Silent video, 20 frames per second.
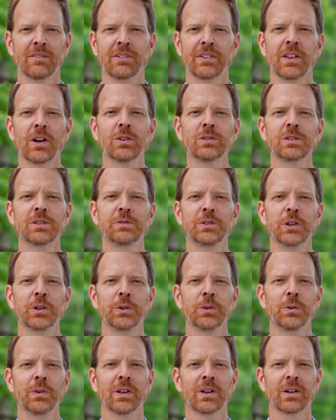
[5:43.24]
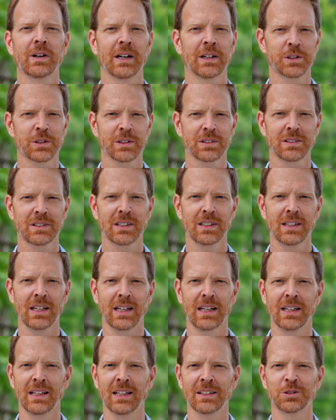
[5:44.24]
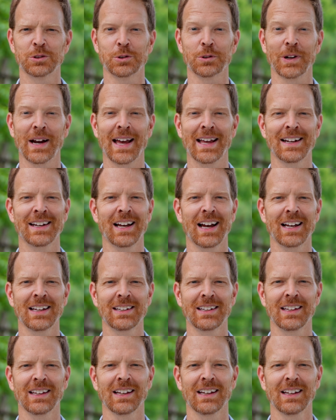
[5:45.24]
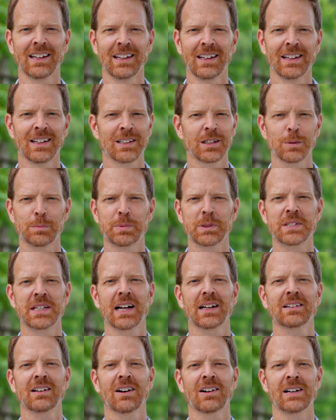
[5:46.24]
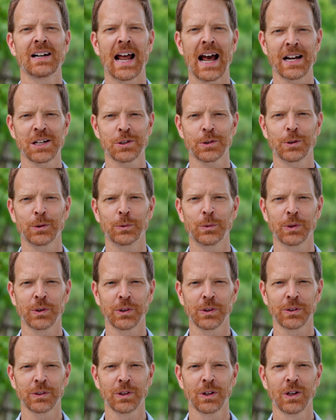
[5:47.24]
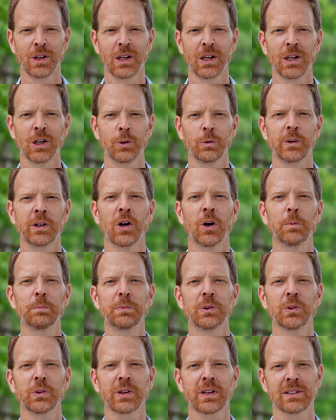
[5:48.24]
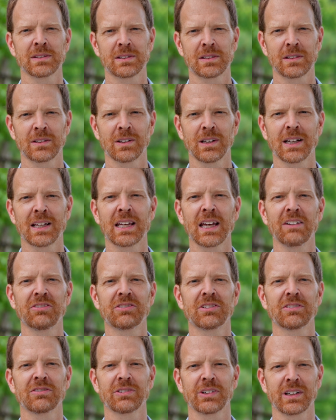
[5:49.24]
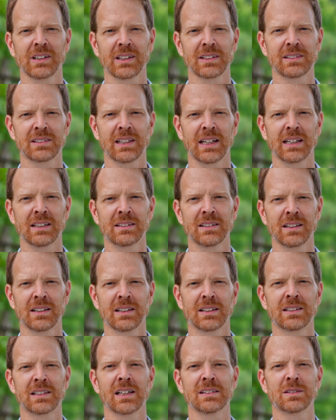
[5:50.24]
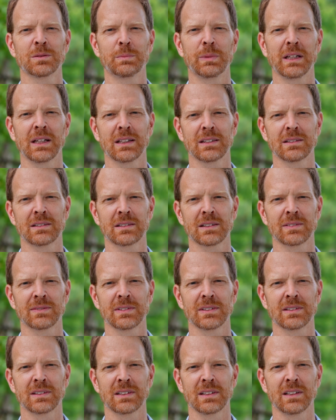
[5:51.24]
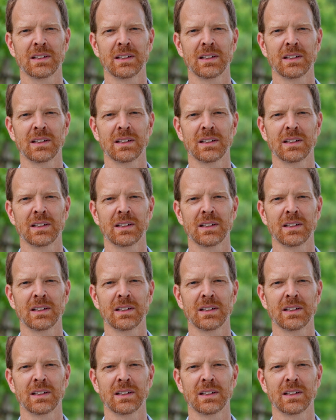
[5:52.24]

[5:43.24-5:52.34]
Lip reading: For those of you that are interested in this grand idea to protect our natural world, we hope you'll consider a gift of real estate to the Chesapeake Conservancy.